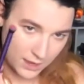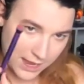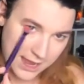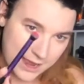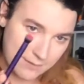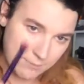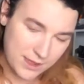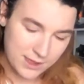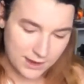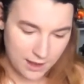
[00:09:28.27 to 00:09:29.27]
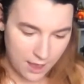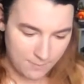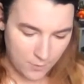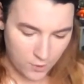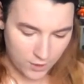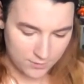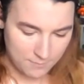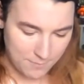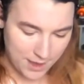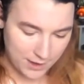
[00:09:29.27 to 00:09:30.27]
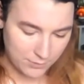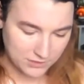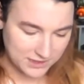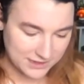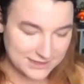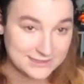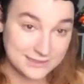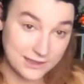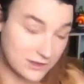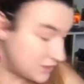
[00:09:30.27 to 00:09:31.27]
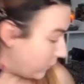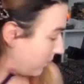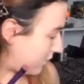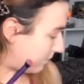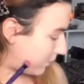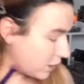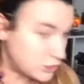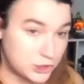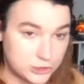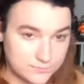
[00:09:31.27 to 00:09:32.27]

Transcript: And I'm picking it up on my Real Techniques Deluxe Crease Brush.